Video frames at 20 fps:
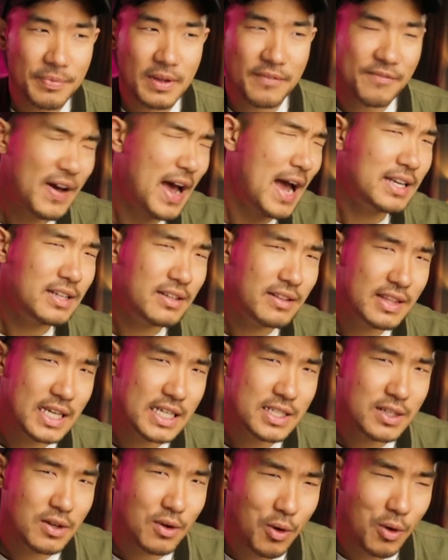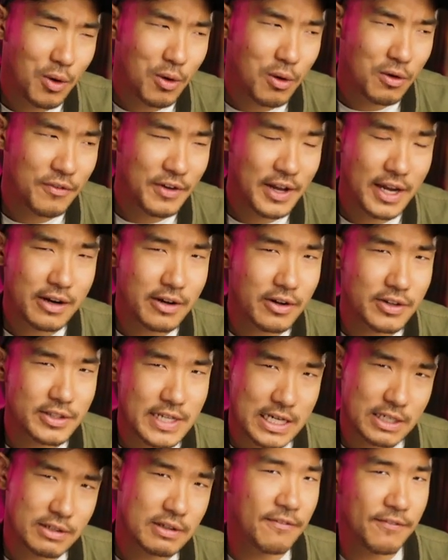In fact, this whole vehicle
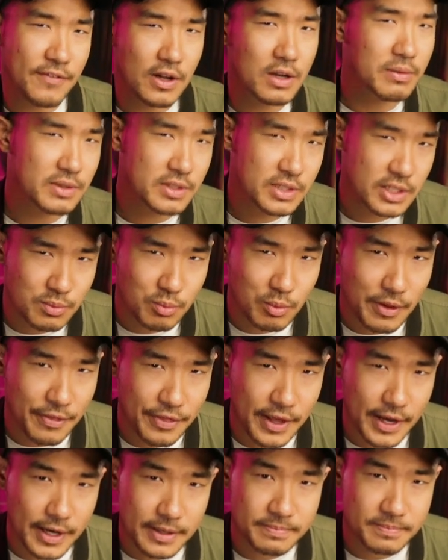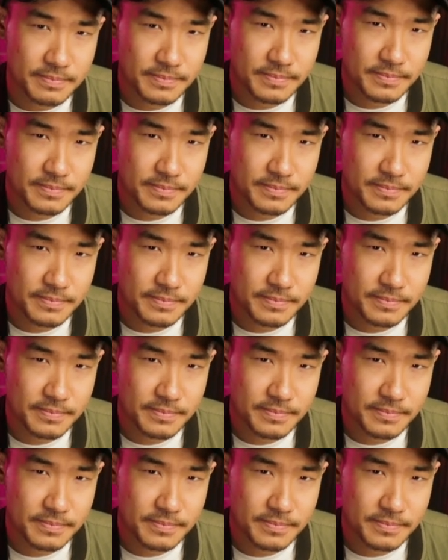is actually filled with just one thing,